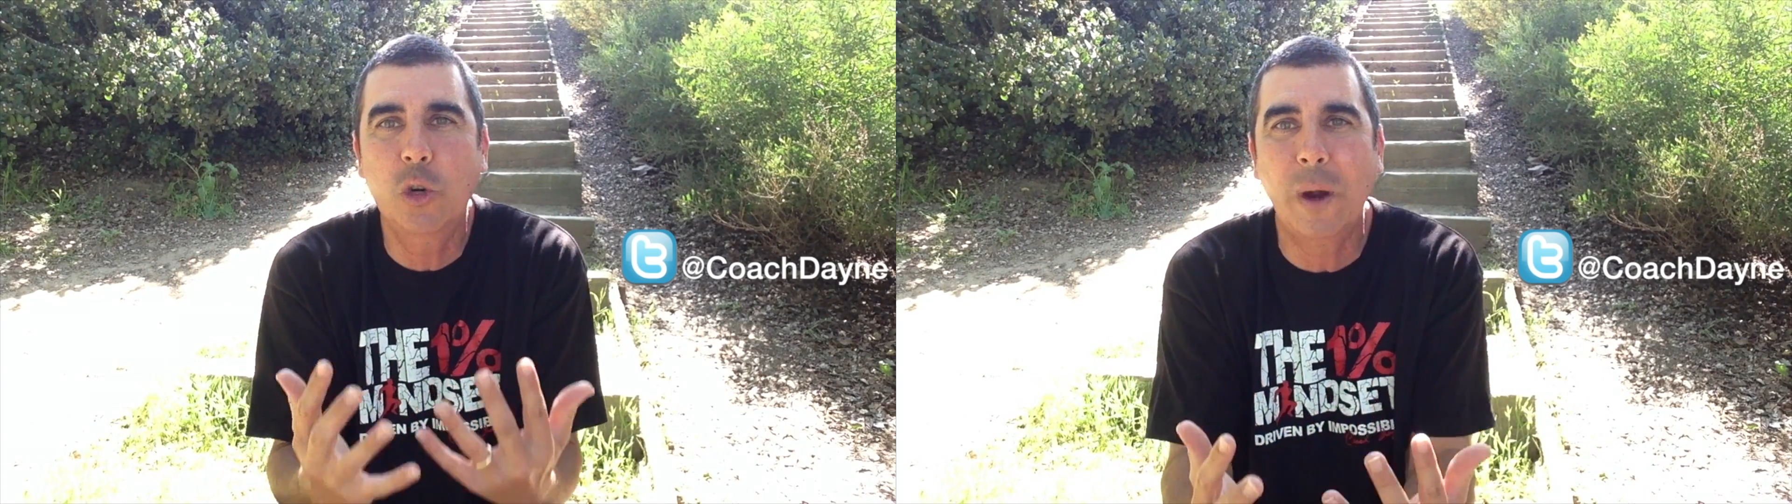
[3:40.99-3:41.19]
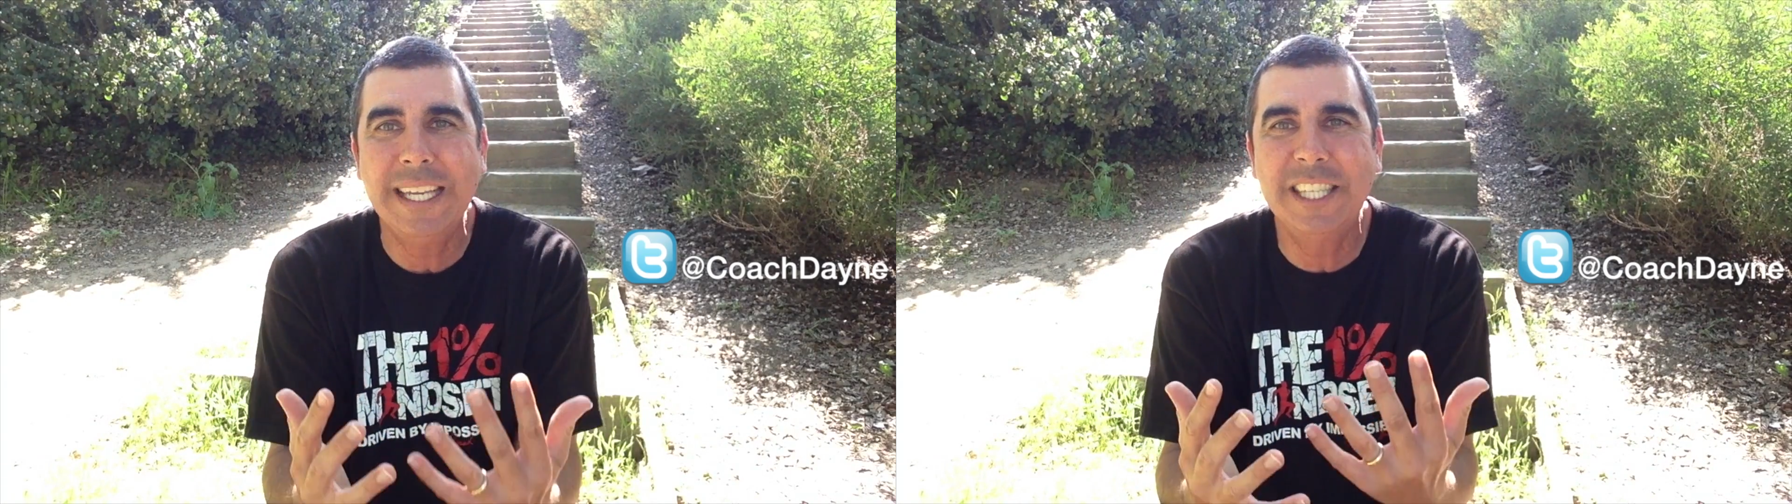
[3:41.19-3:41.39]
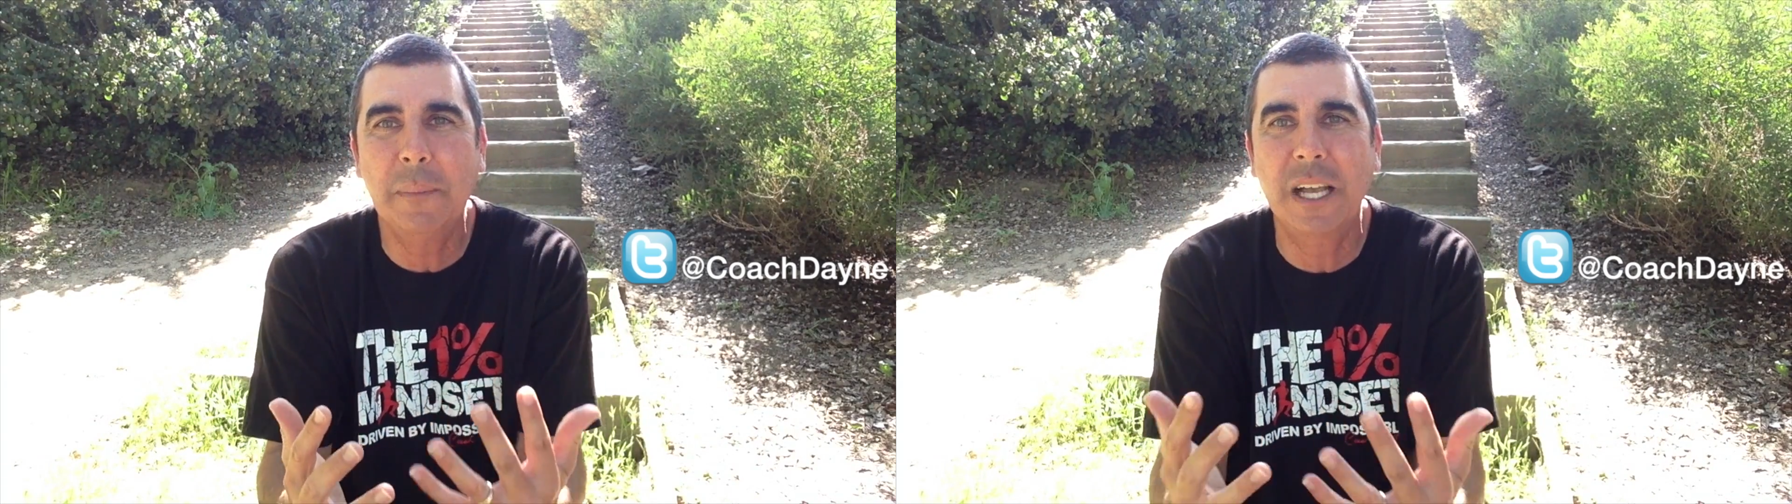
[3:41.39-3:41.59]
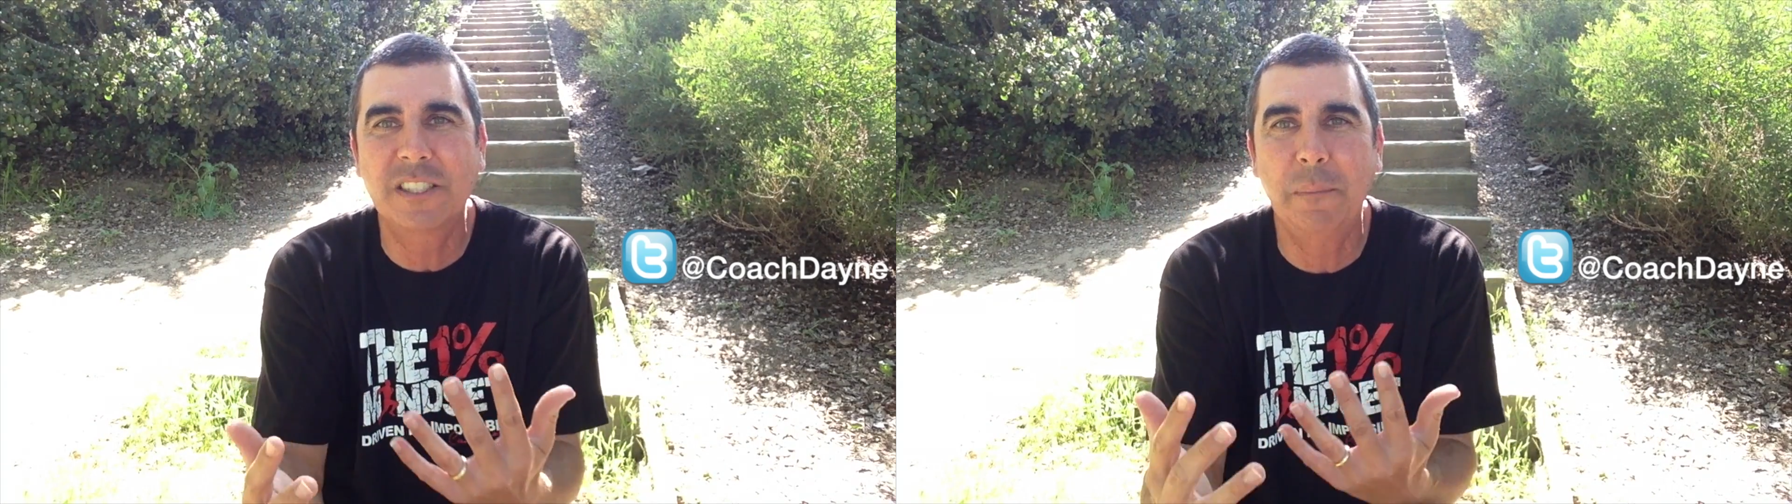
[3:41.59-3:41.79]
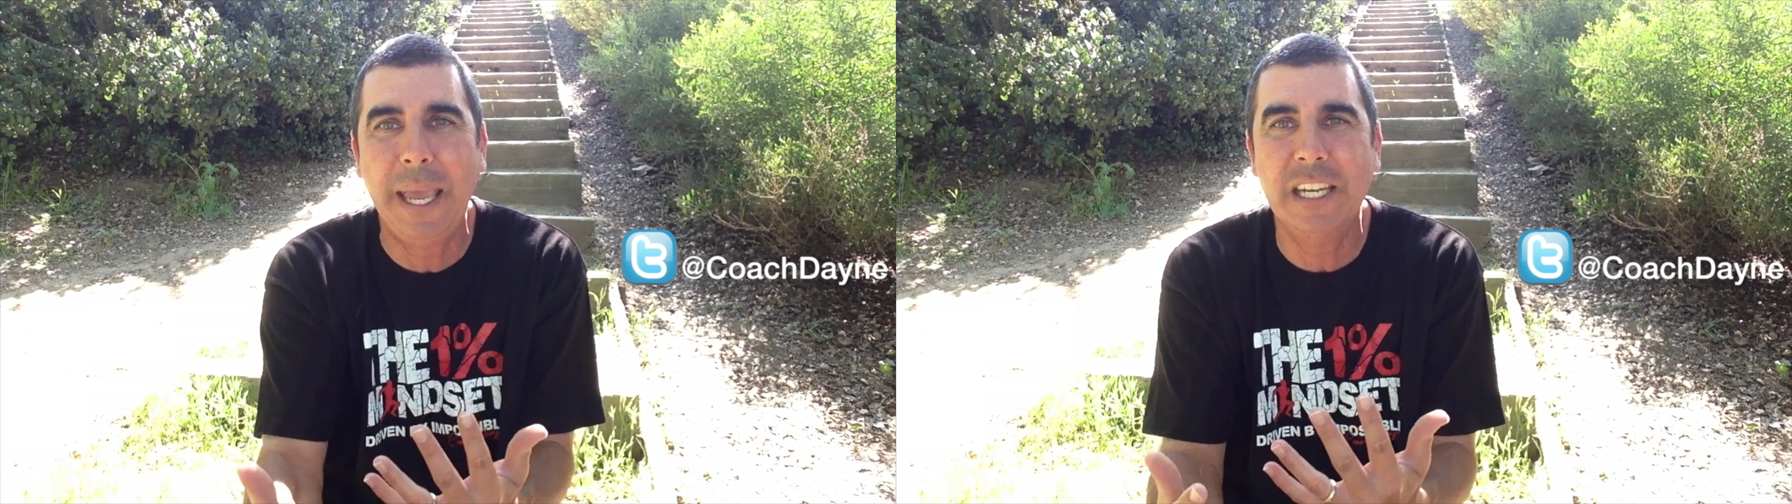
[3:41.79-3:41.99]
crazy
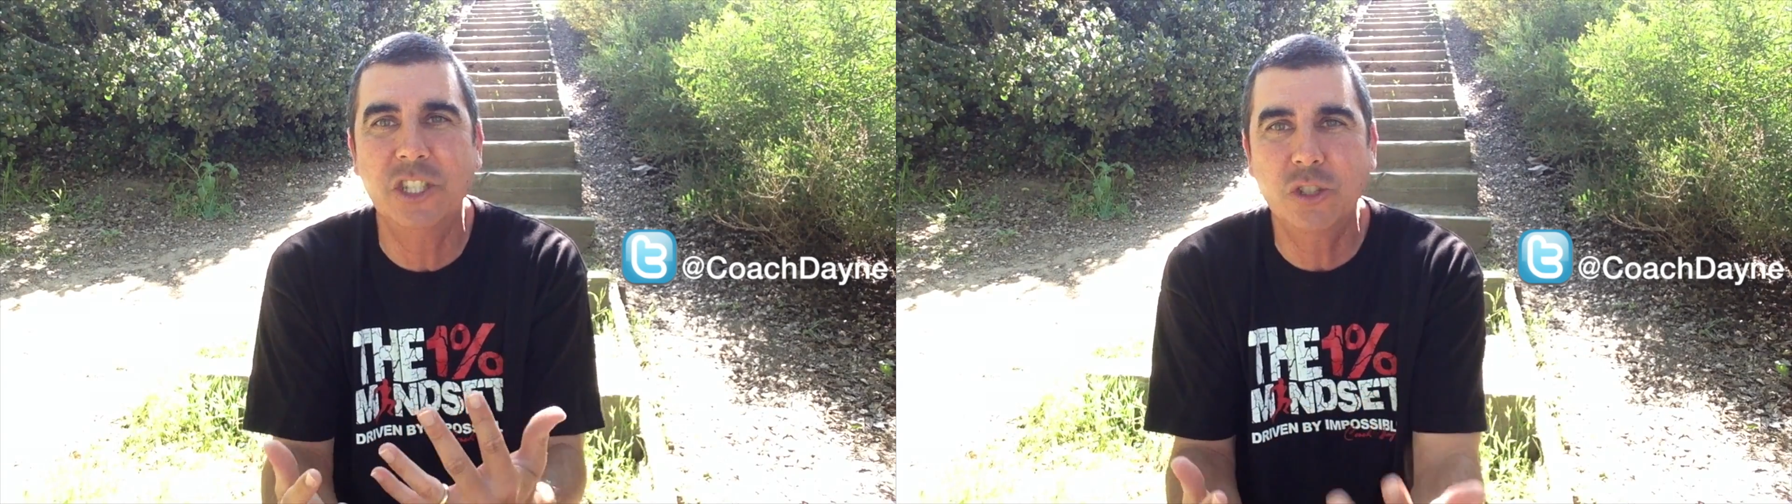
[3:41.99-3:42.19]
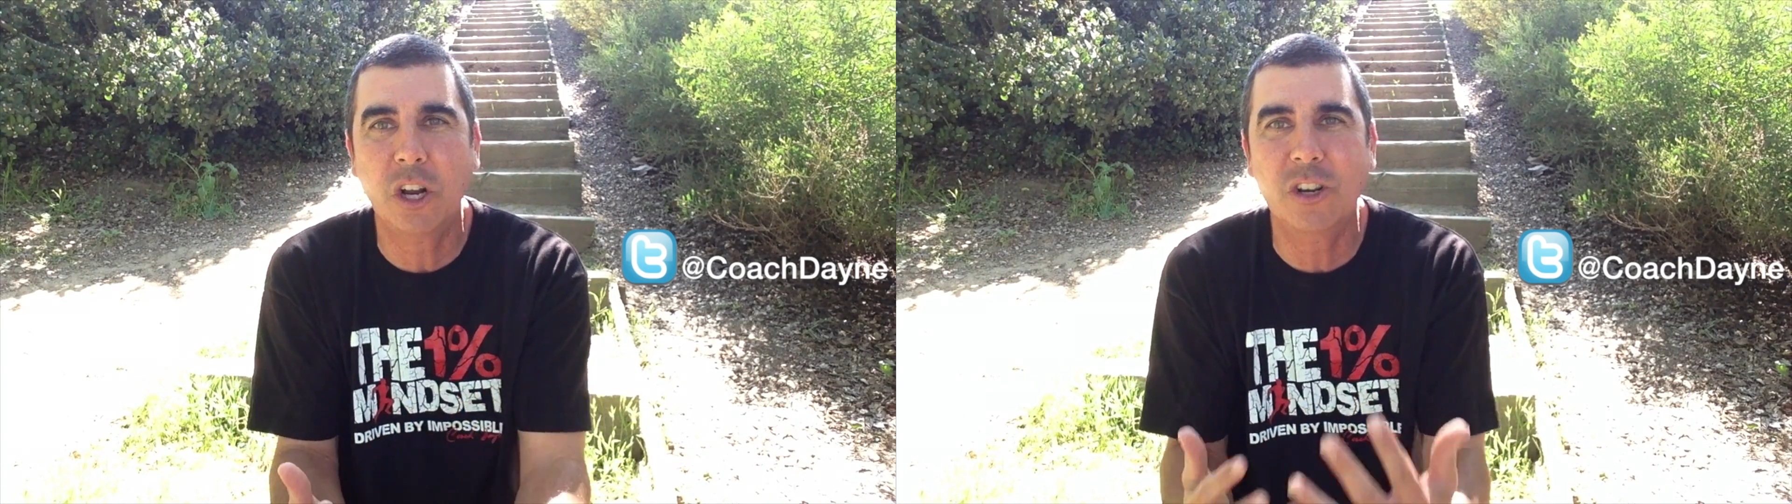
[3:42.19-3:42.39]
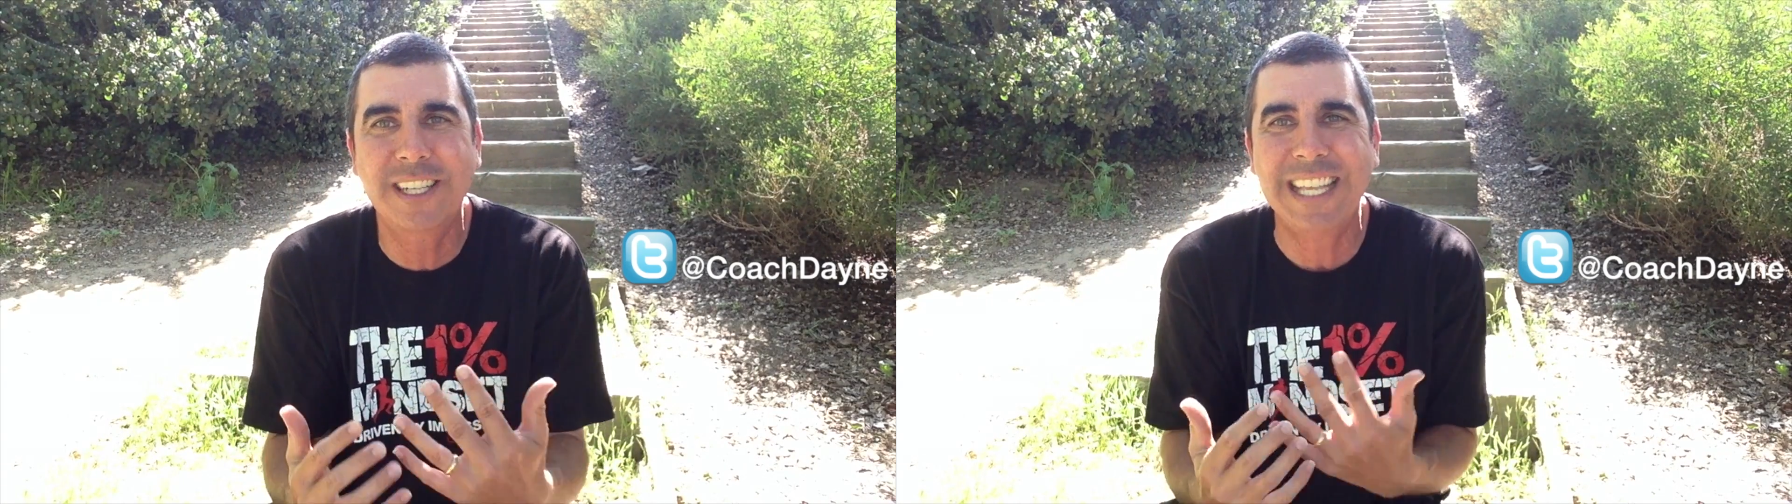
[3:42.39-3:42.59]
amounts of pain and struggle